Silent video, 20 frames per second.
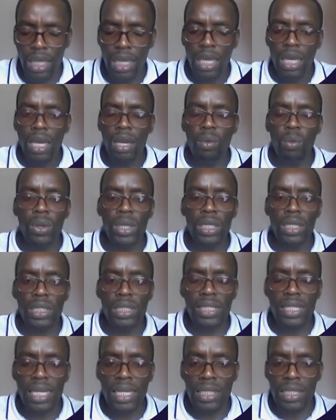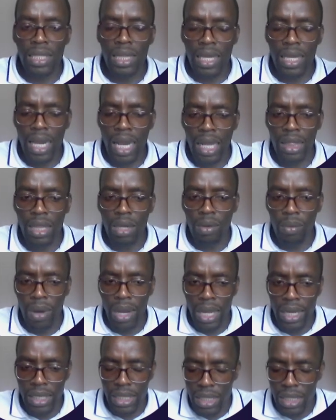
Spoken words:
we said the other one